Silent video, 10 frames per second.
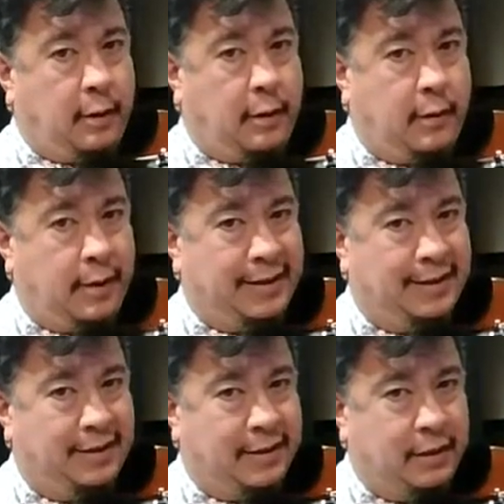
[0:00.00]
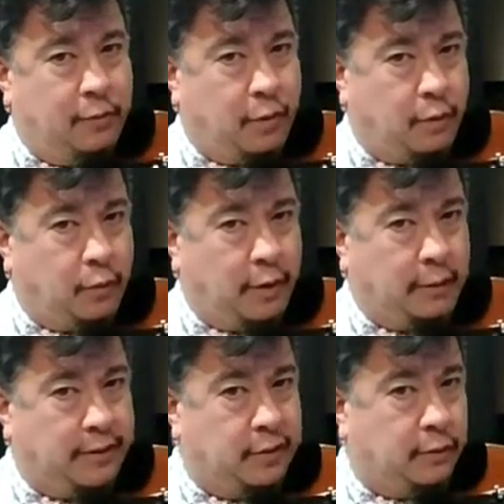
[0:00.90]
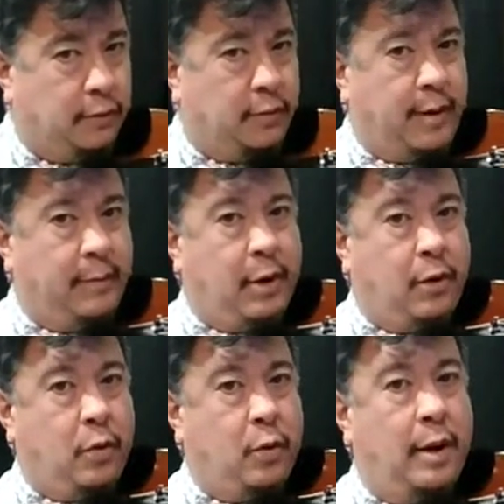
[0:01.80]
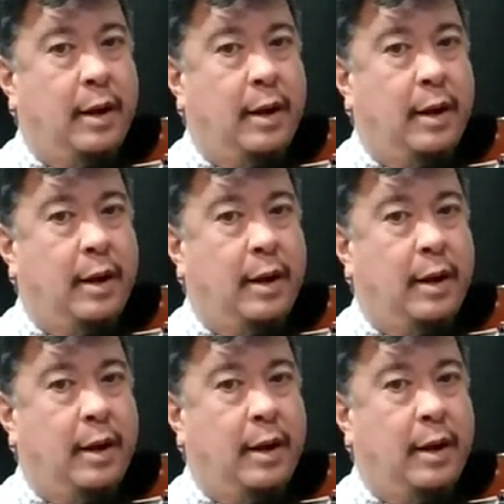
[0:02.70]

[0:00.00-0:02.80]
All right, did you see what I was doing with my bow?